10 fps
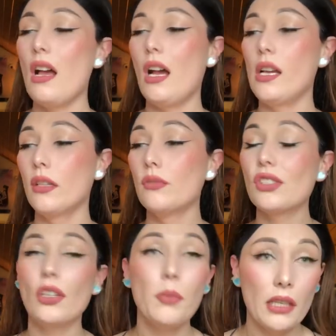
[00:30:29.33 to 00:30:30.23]
I own
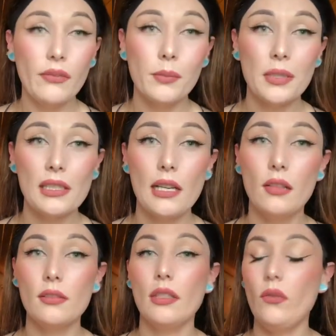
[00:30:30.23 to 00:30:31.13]
so many from this
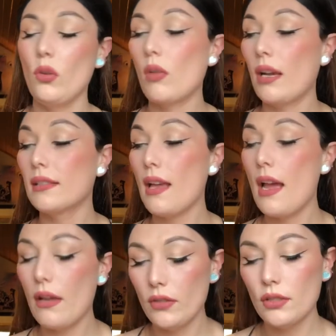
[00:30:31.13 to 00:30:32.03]
house. If you guys
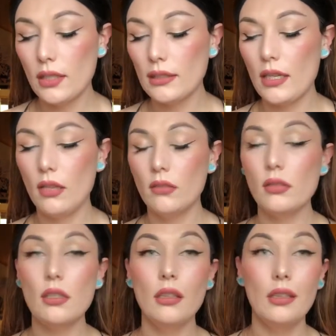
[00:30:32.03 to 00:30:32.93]
haven't checked out
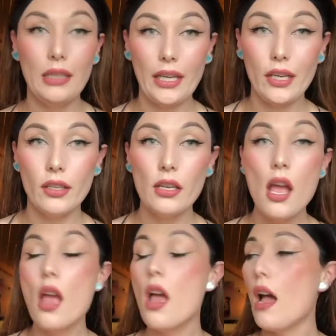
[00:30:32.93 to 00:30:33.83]
Layered,
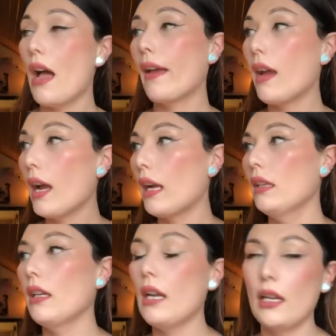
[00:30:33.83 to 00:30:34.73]
I
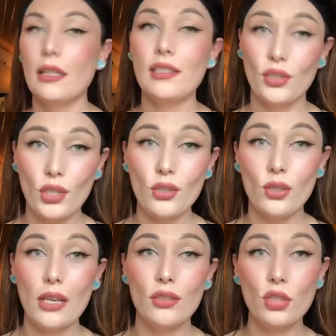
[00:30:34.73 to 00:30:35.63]
highly, highly suggest you
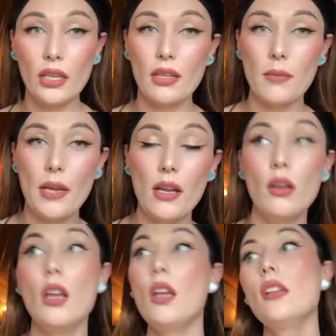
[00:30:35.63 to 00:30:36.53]
guys check them out.
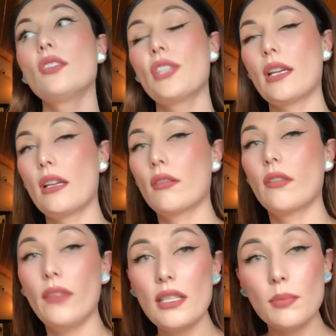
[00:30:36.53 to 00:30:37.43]
Check out their
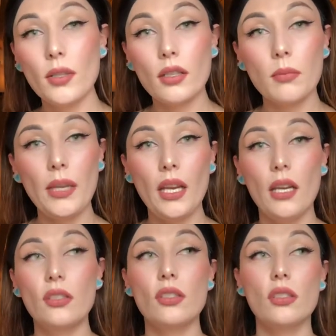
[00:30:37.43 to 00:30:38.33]
Facebook
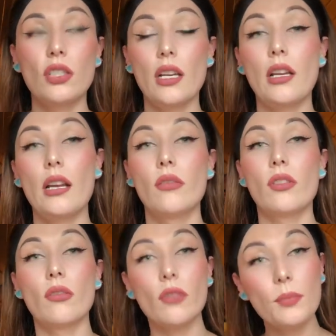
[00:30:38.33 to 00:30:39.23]
page. Check out the
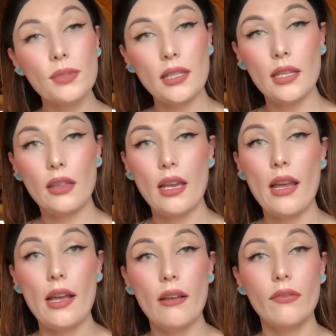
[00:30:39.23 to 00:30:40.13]
group set they
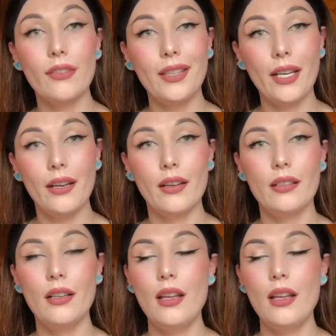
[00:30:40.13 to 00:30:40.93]
have for Layered.